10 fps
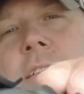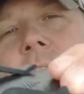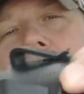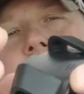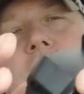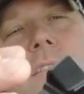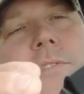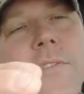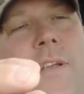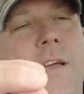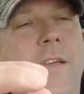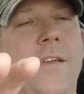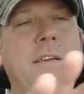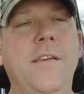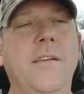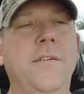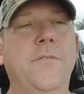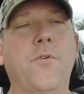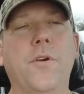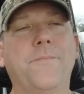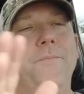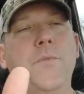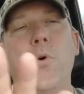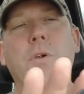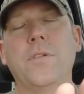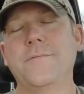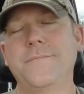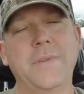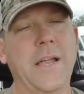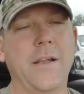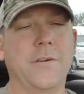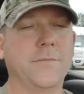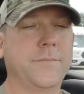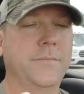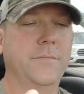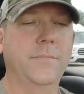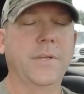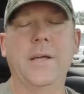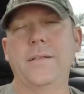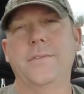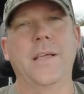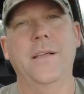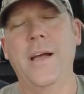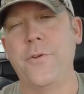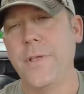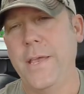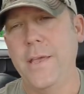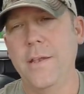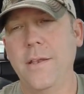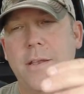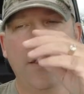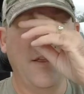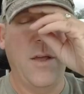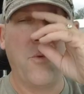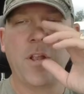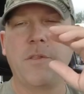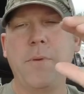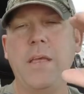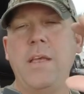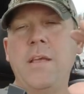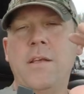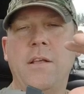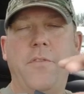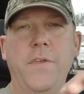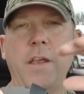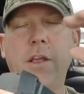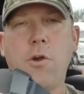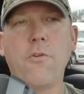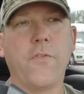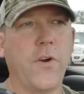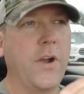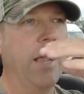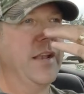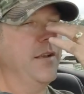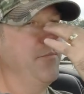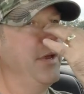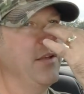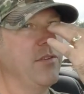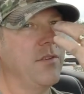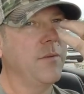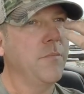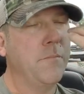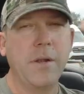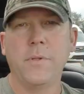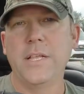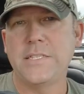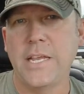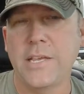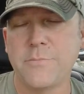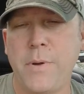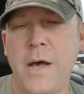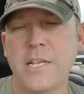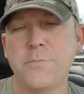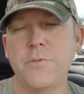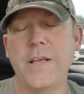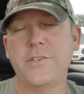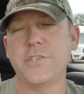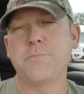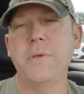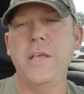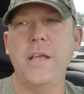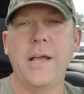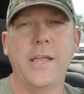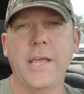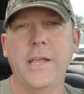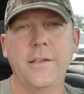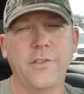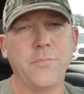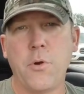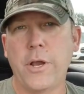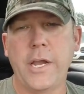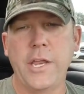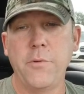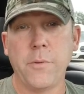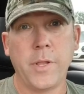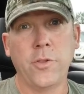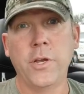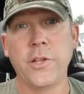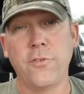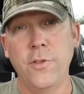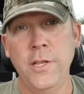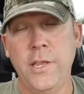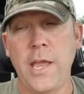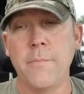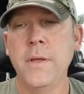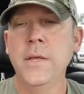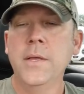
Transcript: It's just like, or I don't know. I don't like it. I want it to be thin and covert and be as minimalistic as possible. That's just me. I get it. It's marketing. You want to be like, look, it's a lid cam.